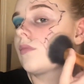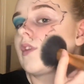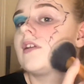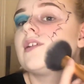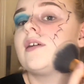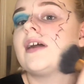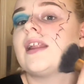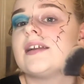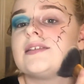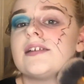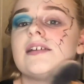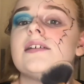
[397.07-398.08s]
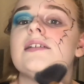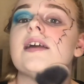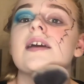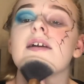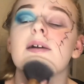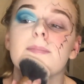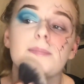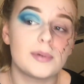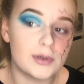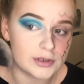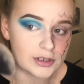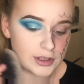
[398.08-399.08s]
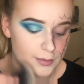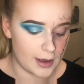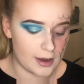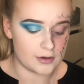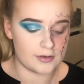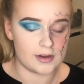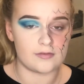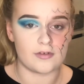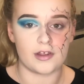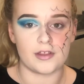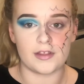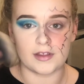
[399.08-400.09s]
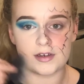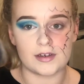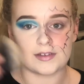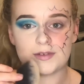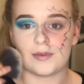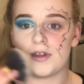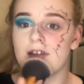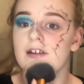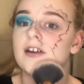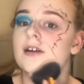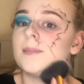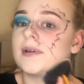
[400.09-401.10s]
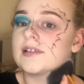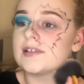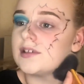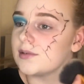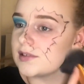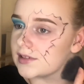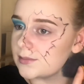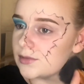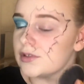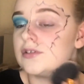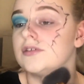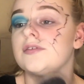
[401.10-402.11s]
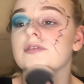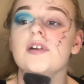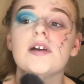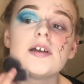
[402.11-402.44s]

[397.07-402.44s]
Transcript: No, I like to like push the powder in rather than swirl it around because I don't want to move